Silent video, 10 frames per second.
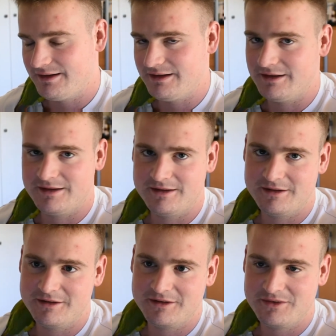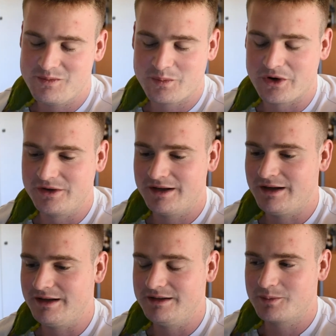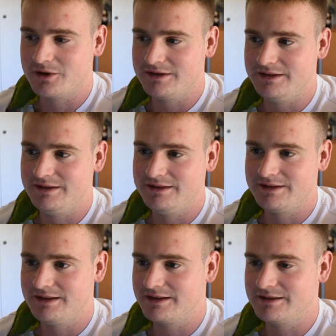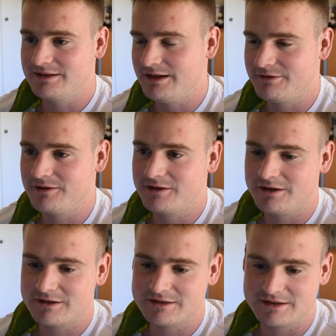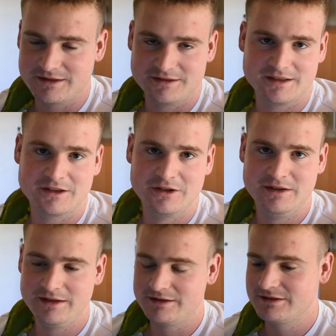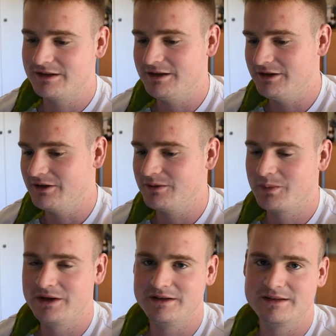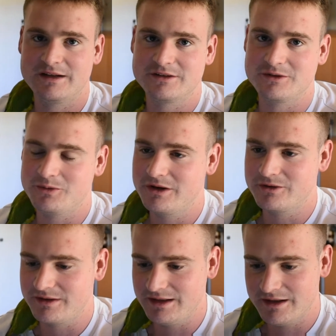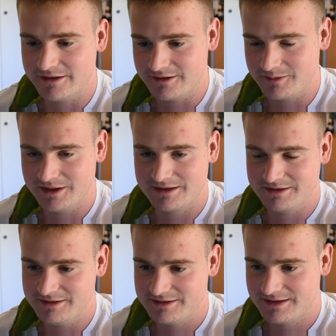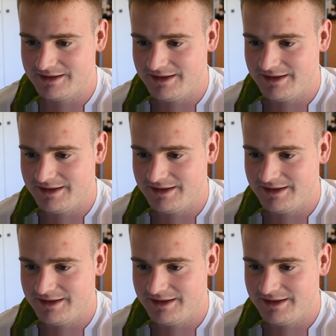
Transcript: high protein intake is nephrotoxic, because I couldn't pin it down to one or the other, because